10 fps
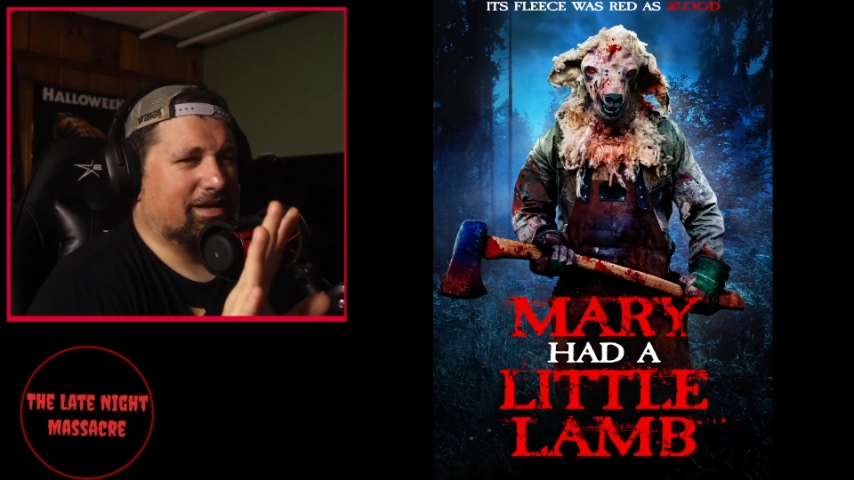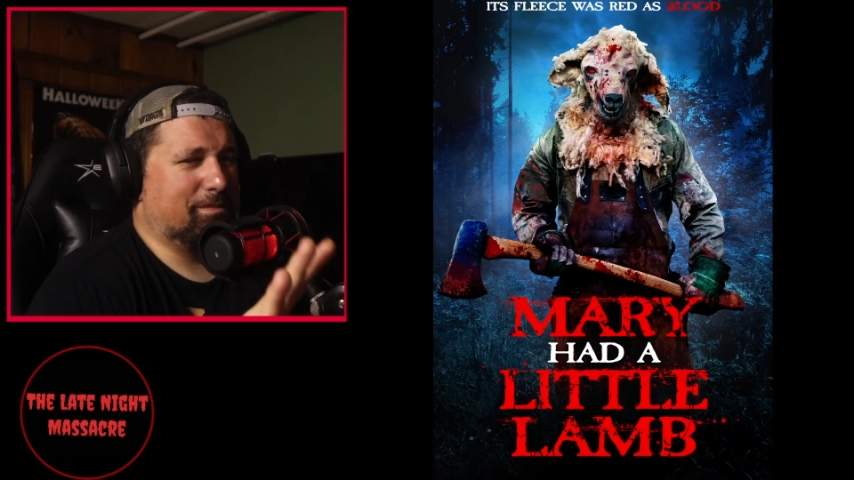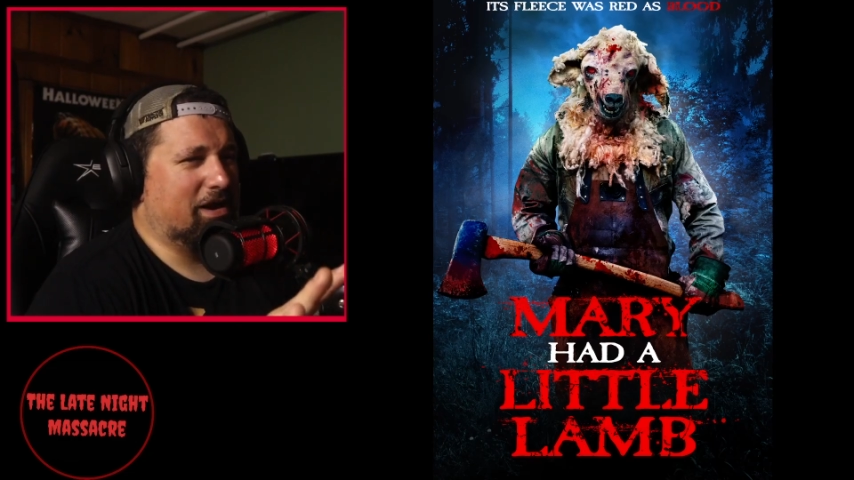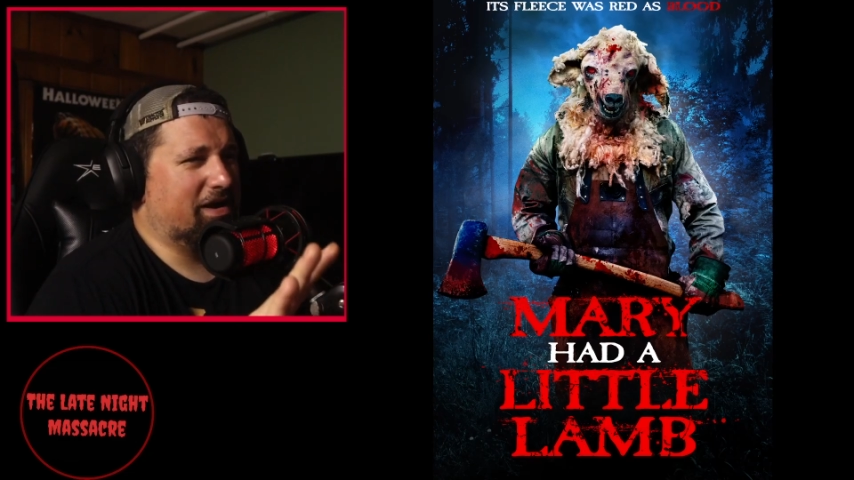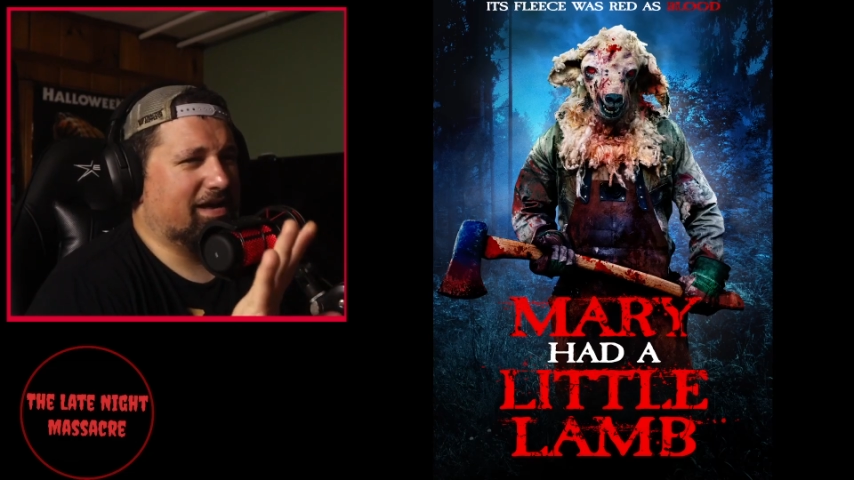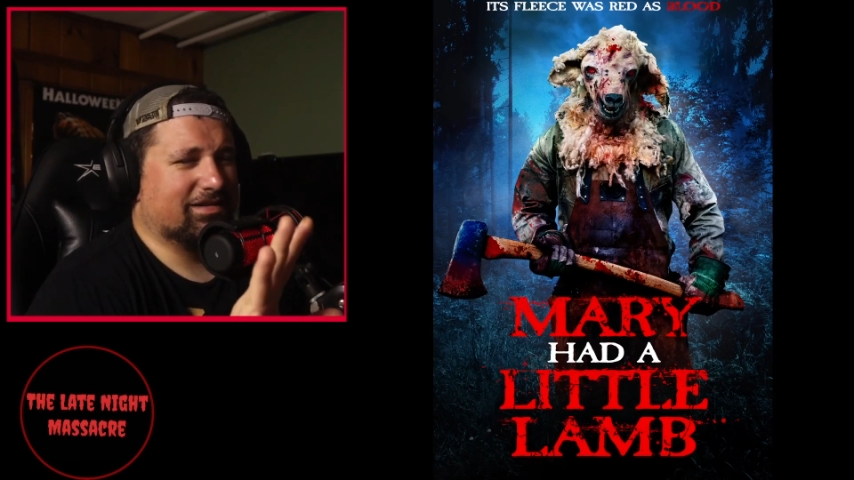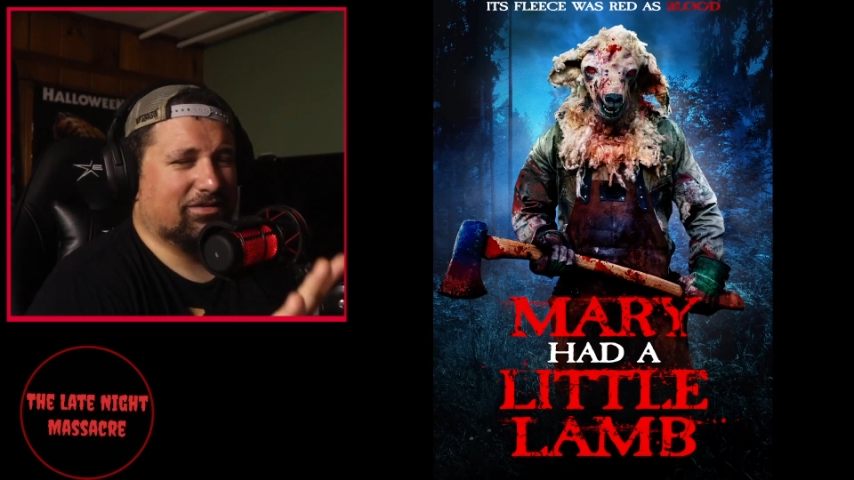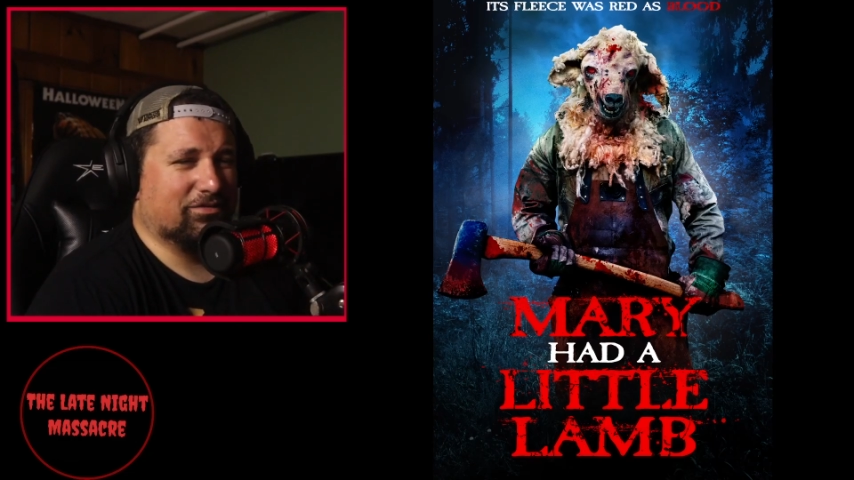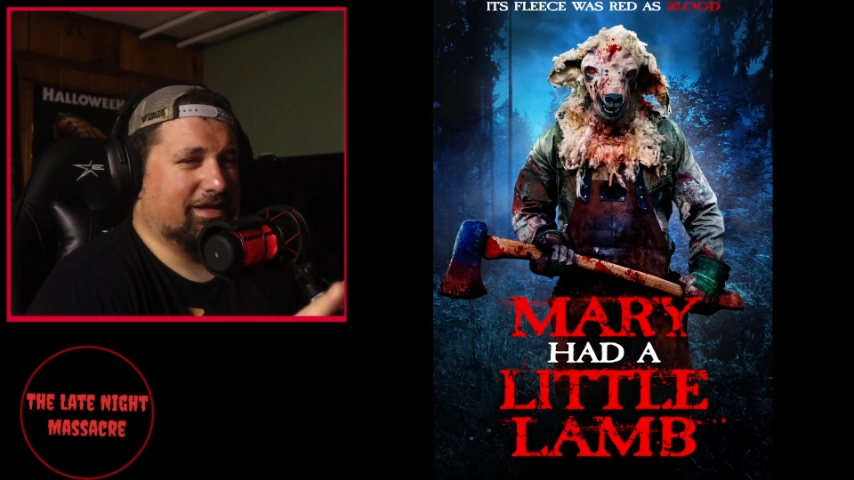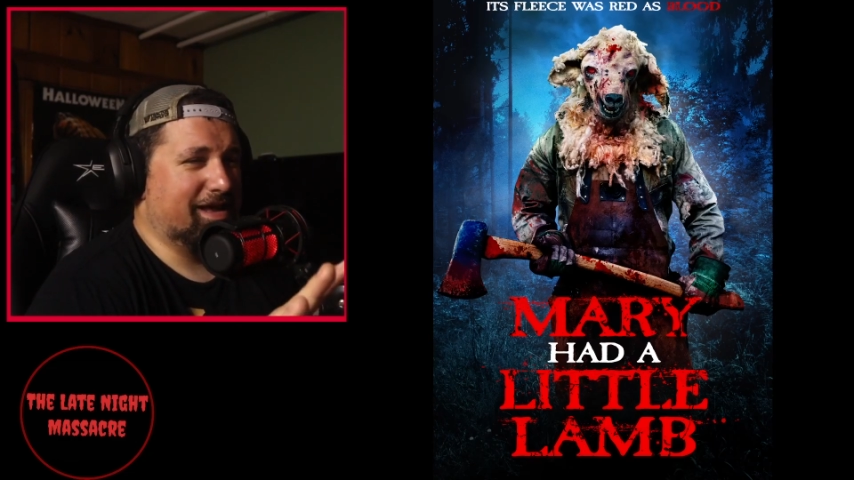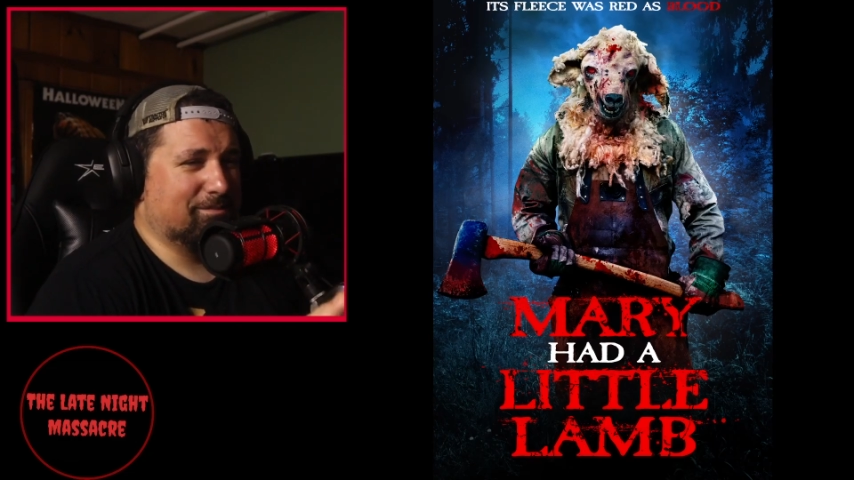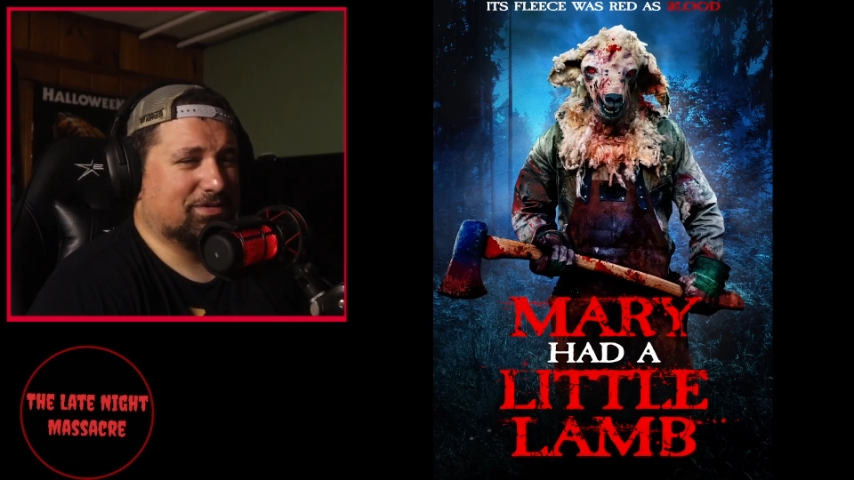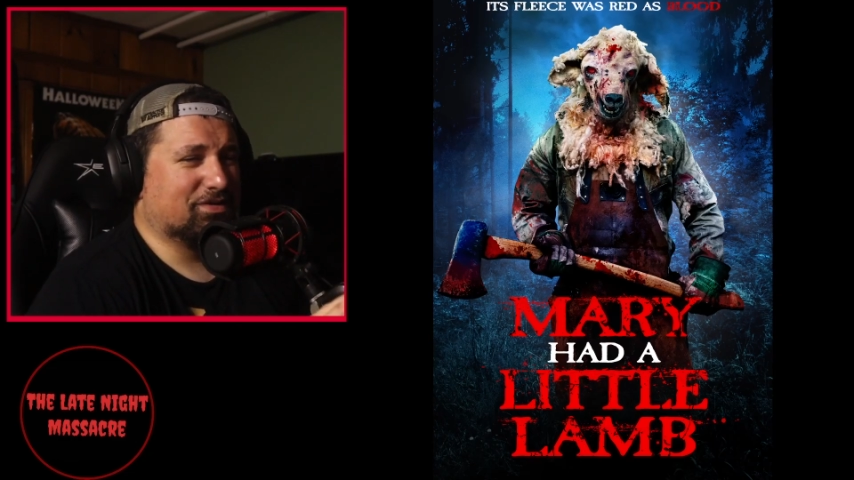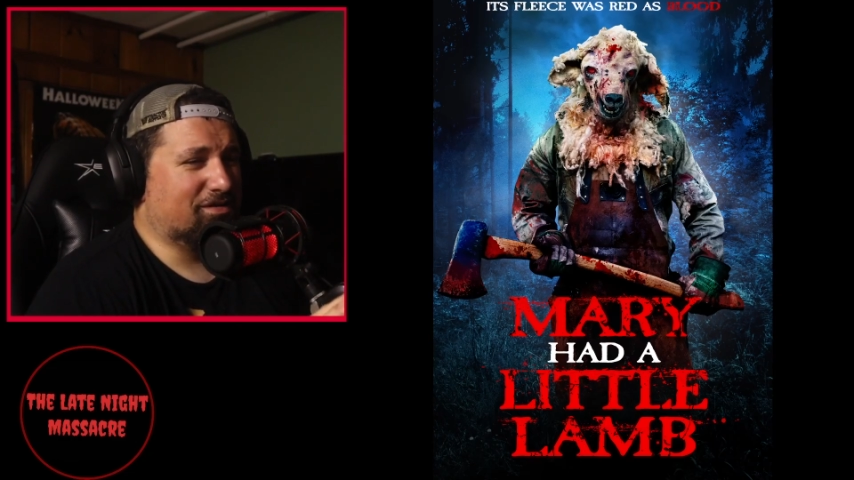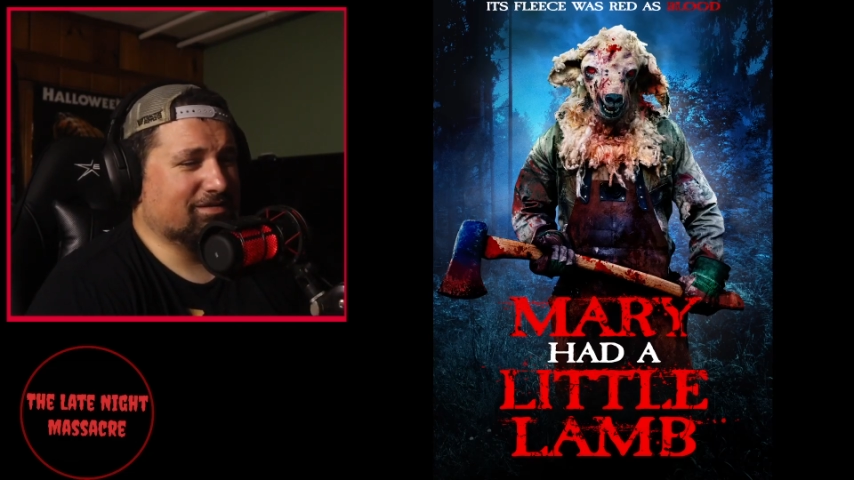Mary had a little lamb
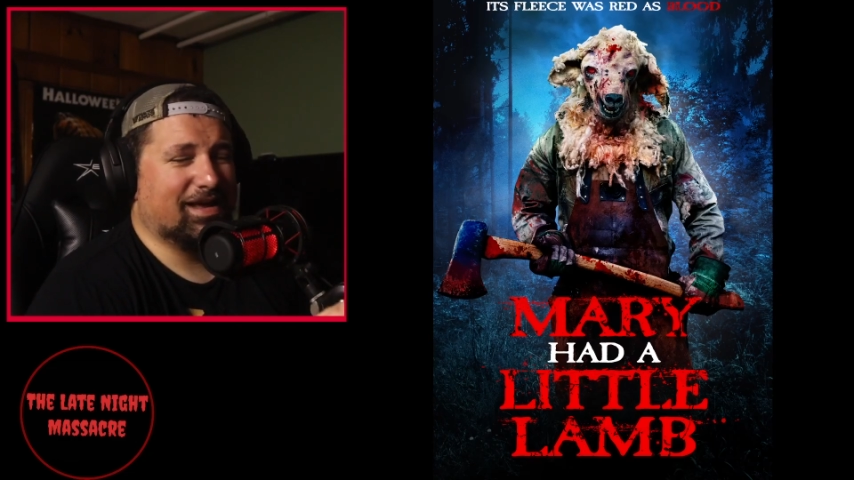song.